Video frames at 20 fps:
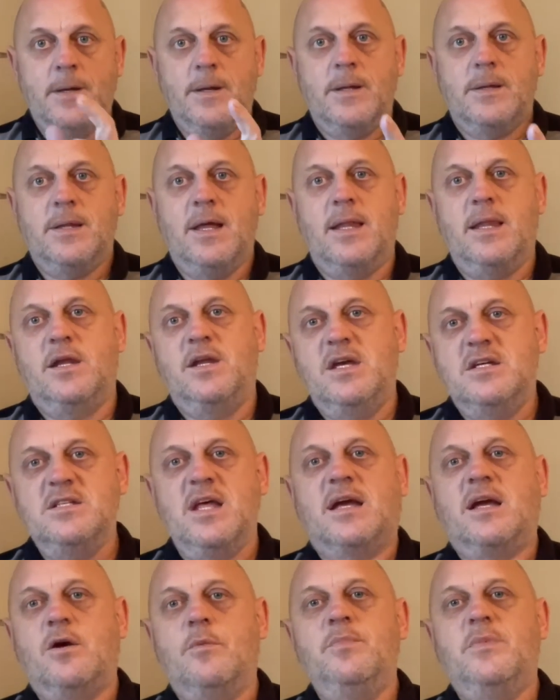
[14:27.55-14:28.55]
that the raising
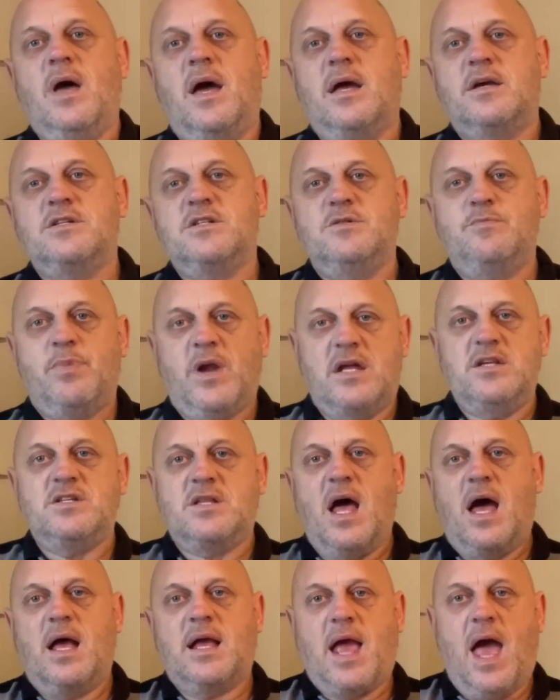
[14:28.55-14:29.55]
income tax has bridged
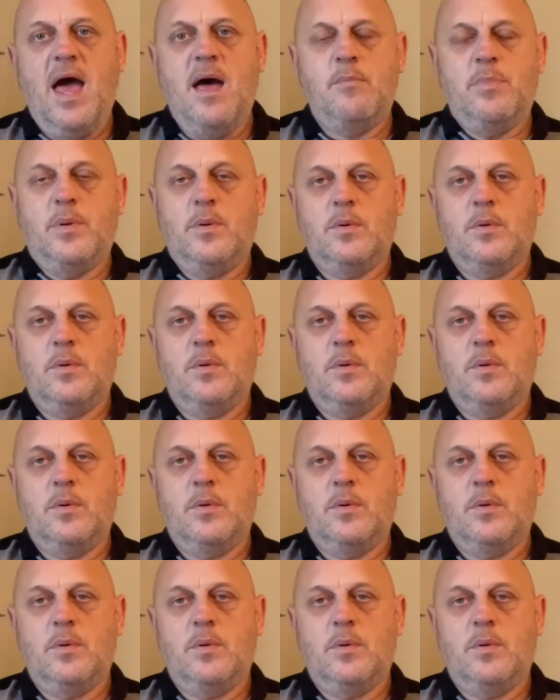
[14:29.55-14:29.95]
that gap.